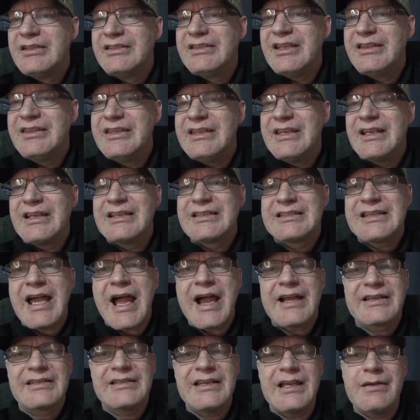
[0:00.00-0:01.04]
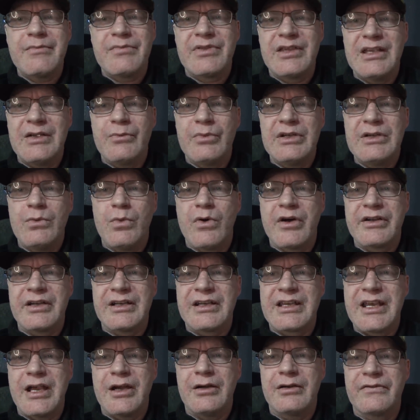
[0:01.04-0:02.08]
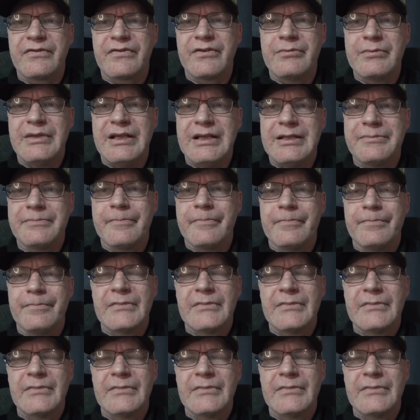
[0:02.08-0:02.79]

did the exact same thing when he wanted a carrot from me.